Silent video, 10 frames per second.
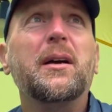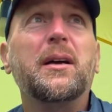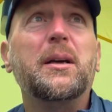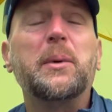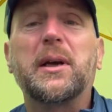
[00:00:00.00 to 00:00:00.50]

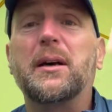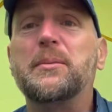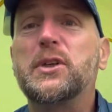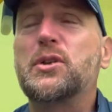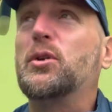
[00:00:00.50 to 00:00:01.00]
and we
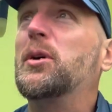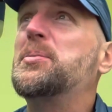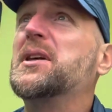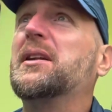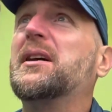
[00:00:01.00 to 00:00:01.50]
camped just
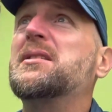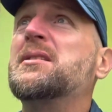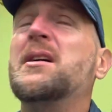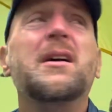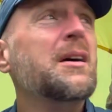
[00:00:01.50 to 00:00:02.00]
opposite this.
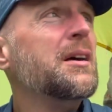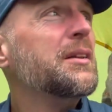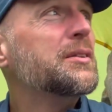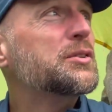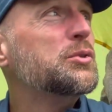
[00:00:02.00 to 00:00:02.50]

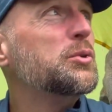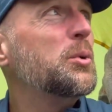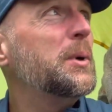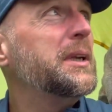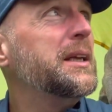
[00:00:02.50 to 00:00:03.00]
There's no
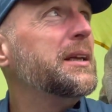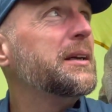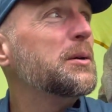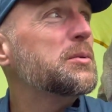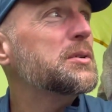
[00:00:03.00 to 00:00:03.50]
one here
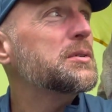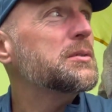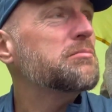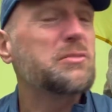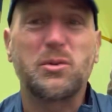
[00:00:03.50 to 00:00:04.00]

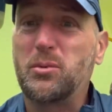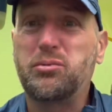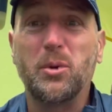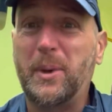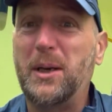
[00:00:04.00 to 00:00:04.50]
else. There's
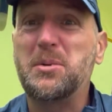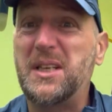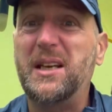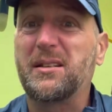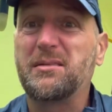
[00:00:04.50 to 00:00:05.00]
no one else
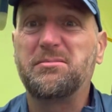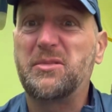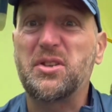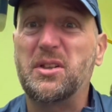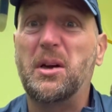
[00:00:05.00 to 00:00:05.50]
here
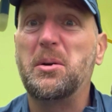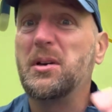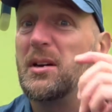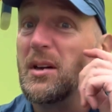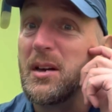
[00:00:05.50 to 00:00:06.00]
just now.
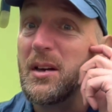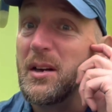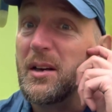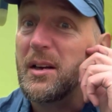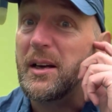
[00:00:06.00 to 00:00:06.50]

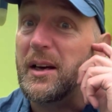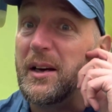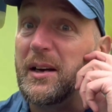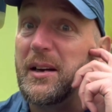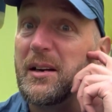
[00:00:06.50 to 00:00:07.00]

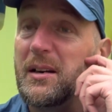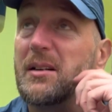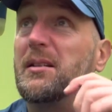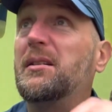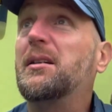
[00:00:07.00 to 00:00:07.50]

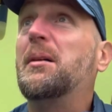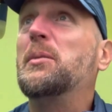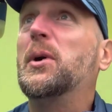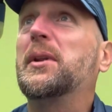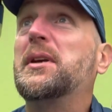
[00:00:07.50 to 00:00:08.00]
I'm
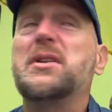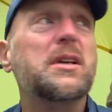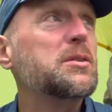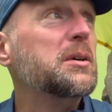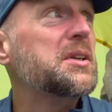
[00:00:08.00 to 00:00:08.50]
not to say
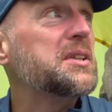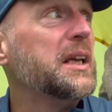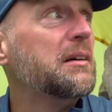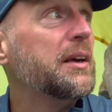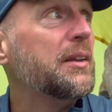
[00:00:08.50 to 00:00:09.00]
it's going to
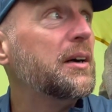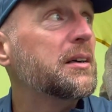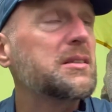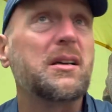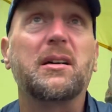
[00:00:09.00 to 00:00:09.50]
stay like that
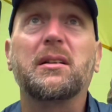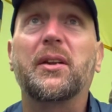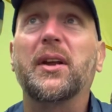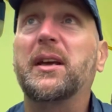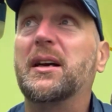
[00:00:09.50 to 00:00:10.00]
because I
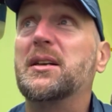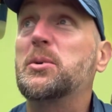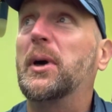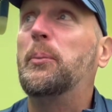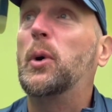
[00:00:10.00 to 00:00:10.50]
think it is
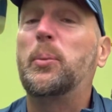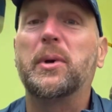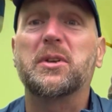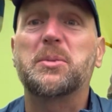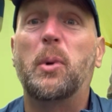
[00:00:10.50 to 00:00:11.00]
quite a
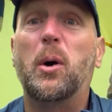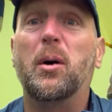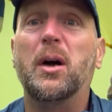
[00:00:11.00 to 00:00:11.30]
popular spot.